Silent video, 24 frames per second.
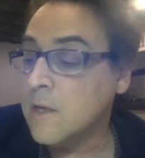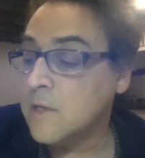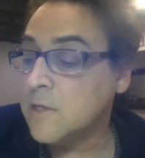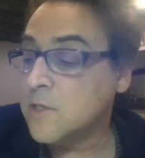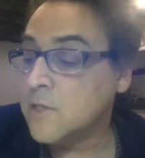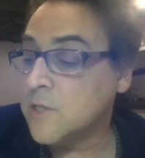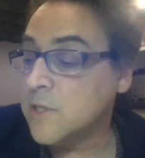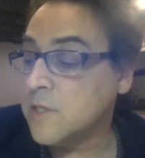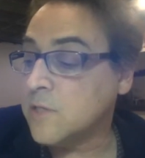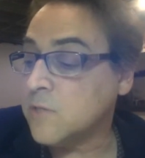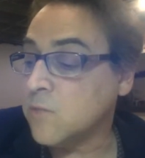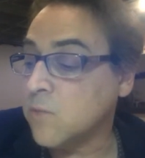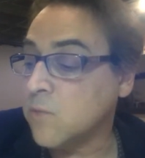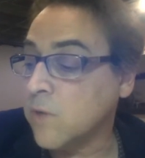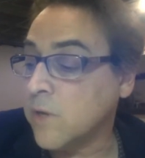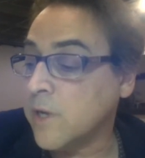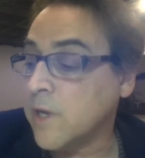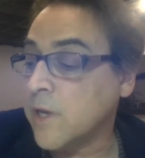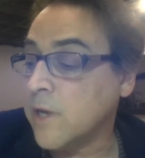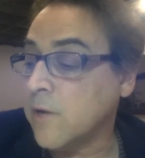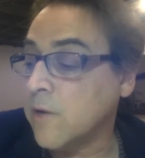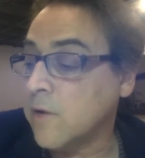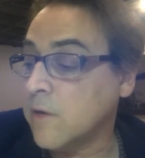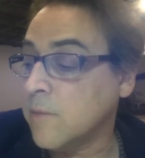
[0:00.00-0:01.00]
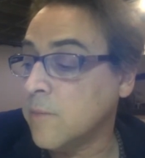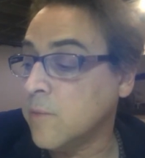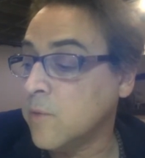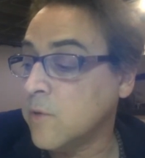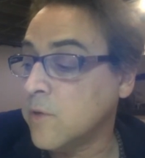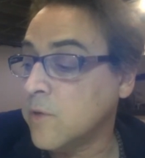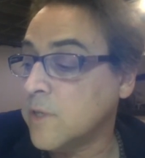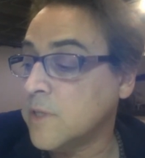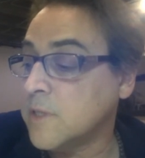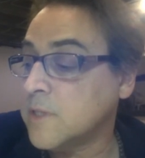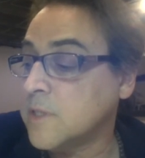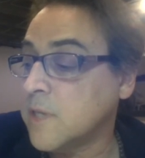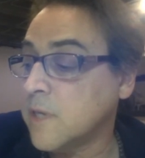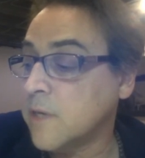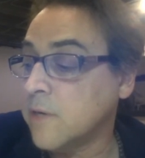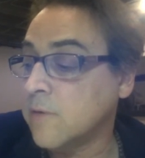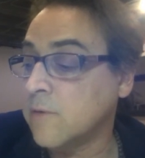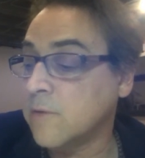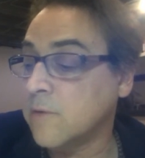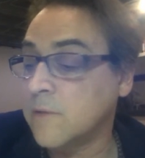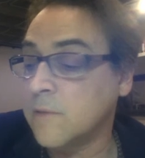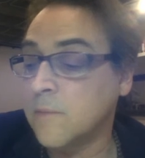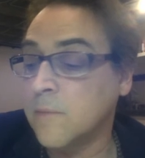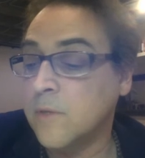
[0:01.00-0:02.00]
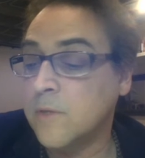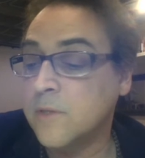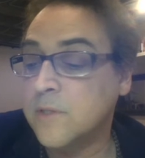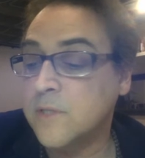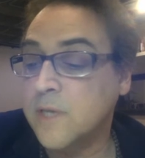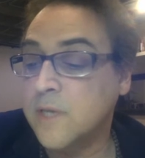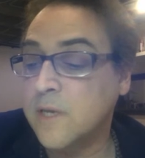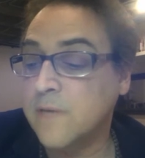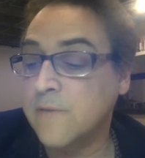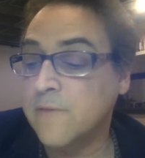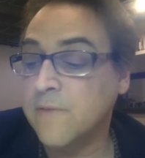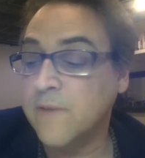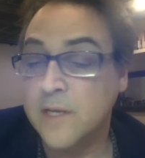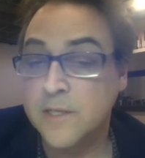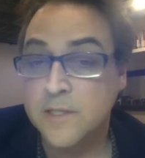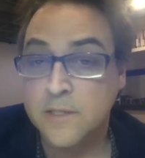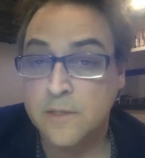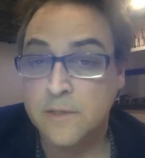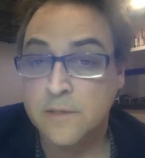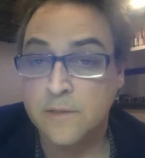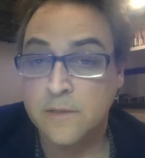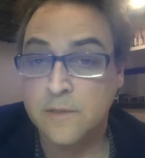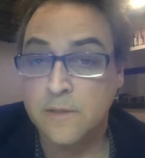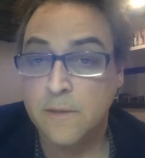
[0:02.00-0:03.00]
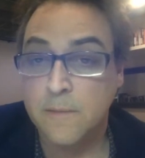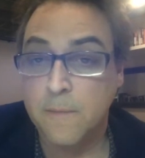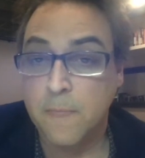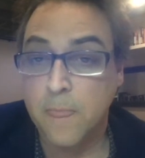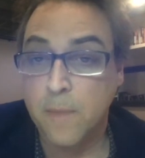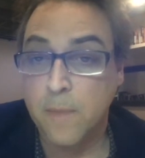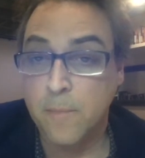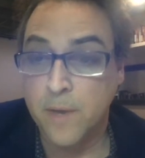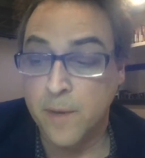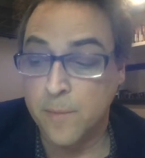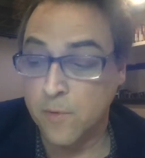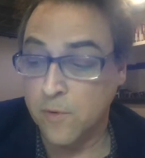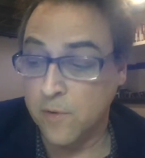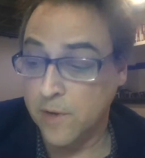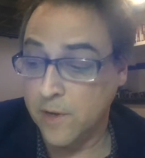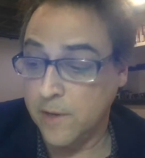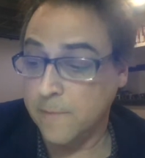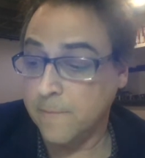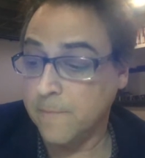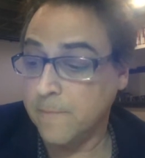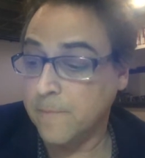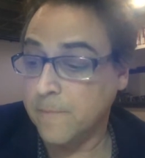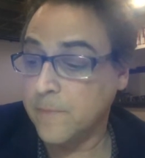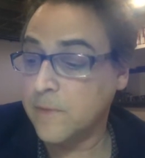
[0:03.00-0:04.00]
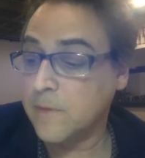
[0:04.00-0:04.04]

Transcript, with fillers: she is working on a book entitled Multifaceted memory,